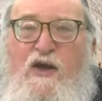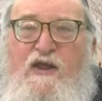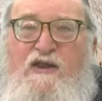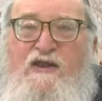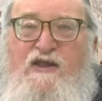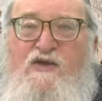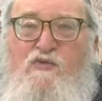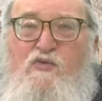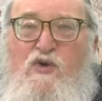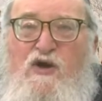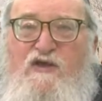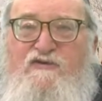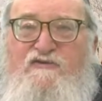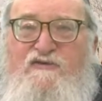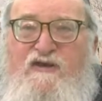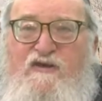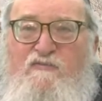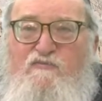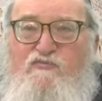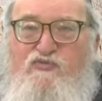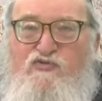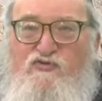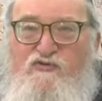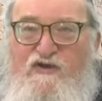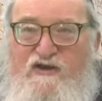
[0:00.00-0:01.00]
when he was
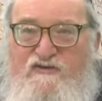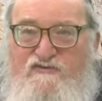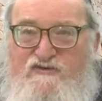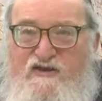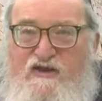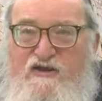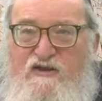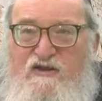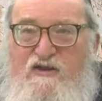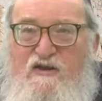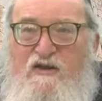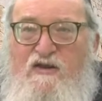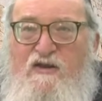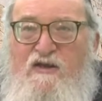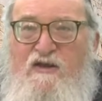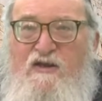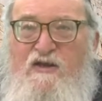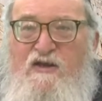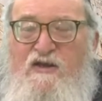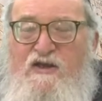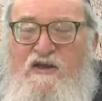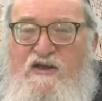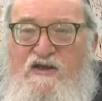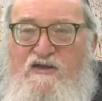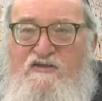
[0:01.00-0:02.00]
in prison
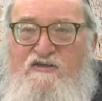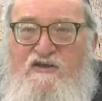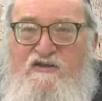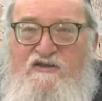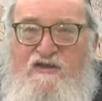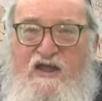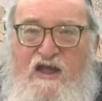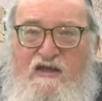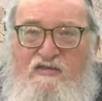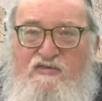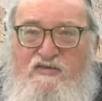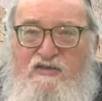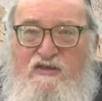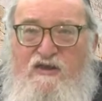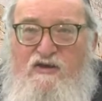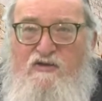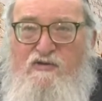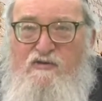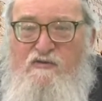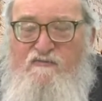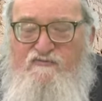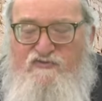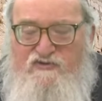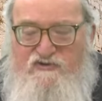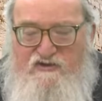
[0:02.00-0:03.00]
in the 10th
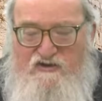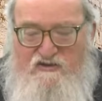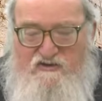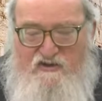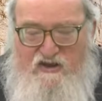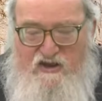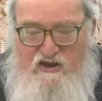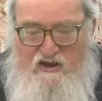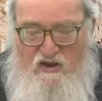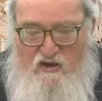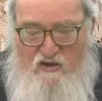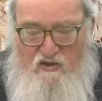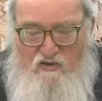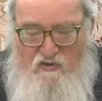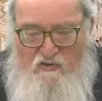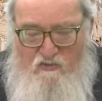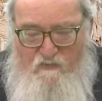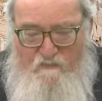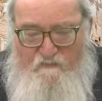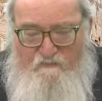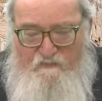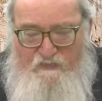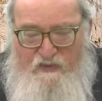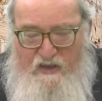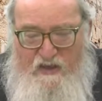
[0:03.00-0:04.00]
year of
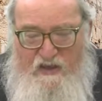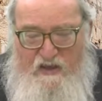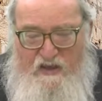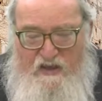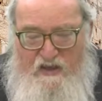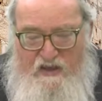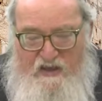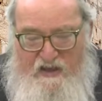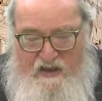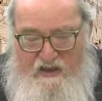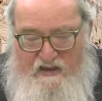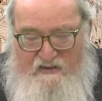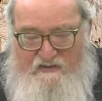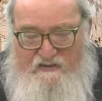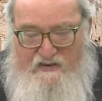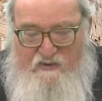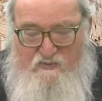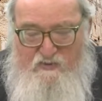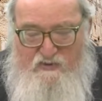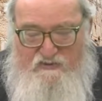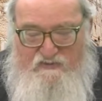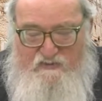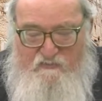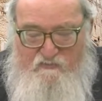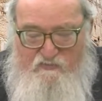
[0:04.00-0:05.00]
Tzidkiyahu. And
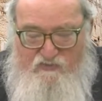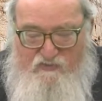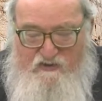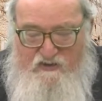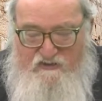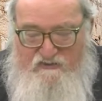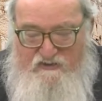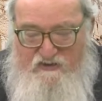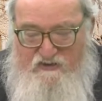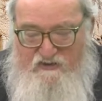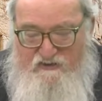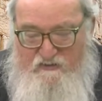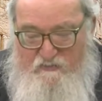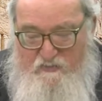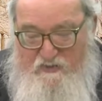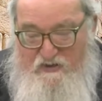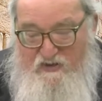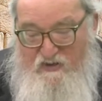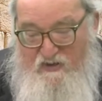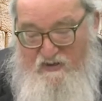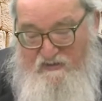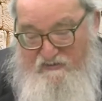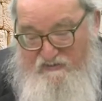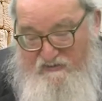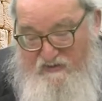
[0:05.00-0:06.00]
he was imprisoned
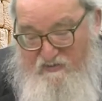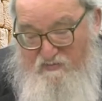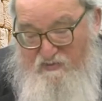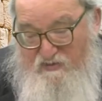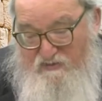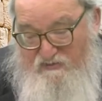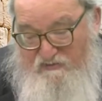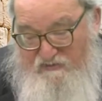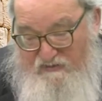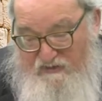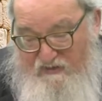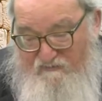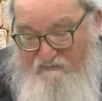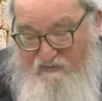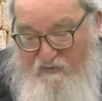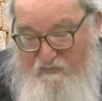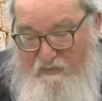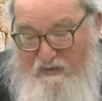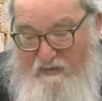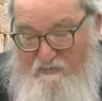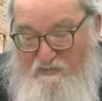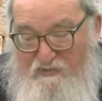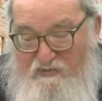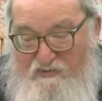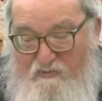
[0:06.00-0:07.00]
because he was
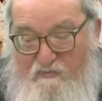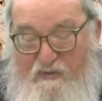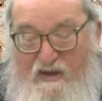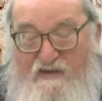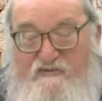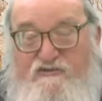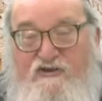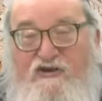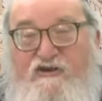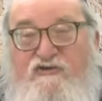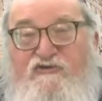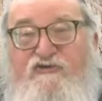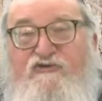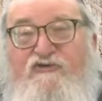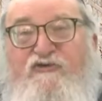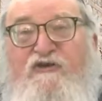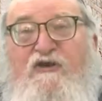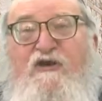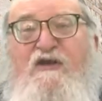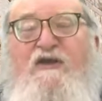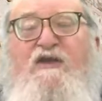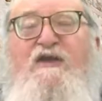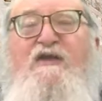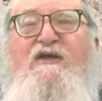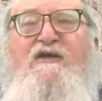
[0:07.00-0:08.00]
giving people the
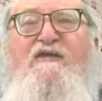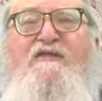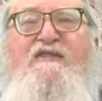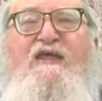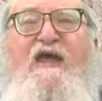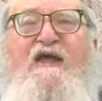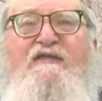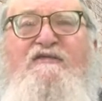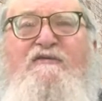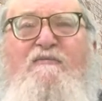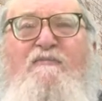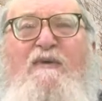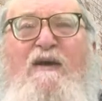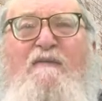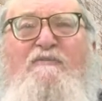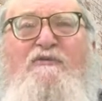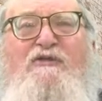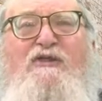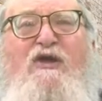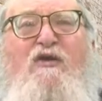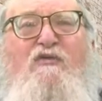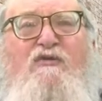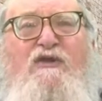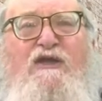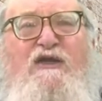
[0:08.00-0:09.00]
message that the
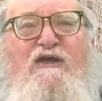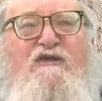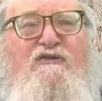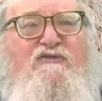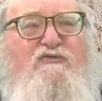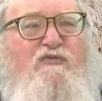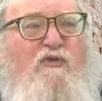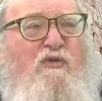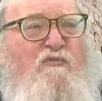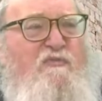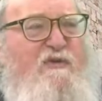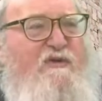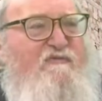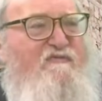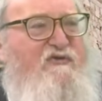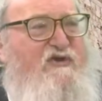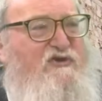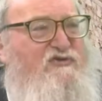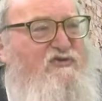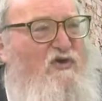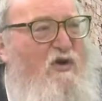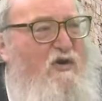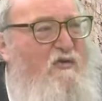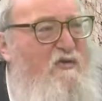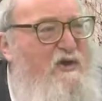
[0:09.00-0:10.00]
Babylonians will be
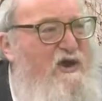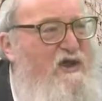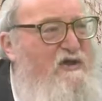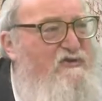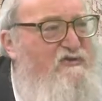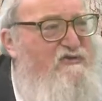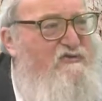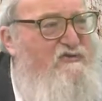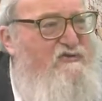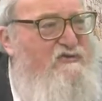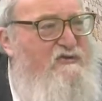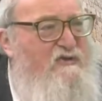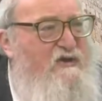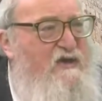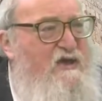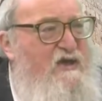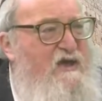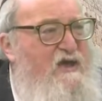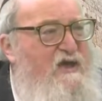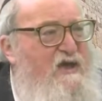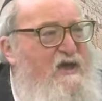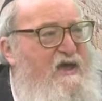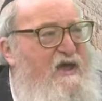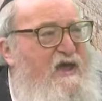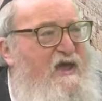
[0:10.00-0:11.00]
victorious
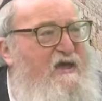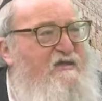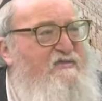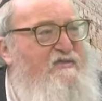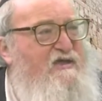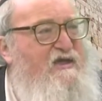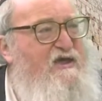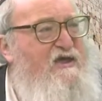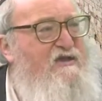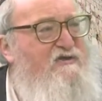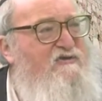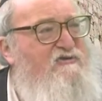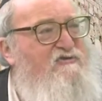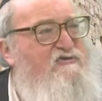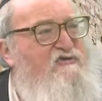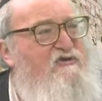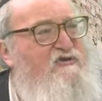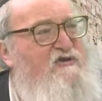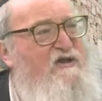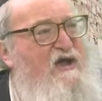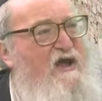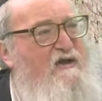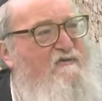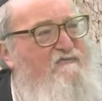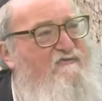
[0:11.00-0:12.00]
and the Yidden
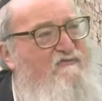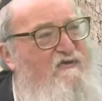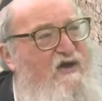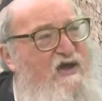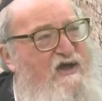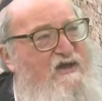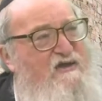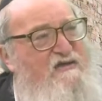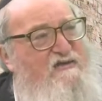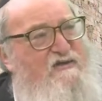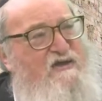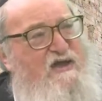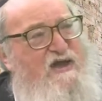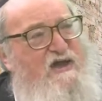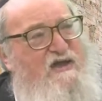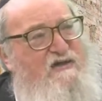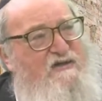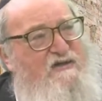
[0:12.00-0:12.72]
should not fight,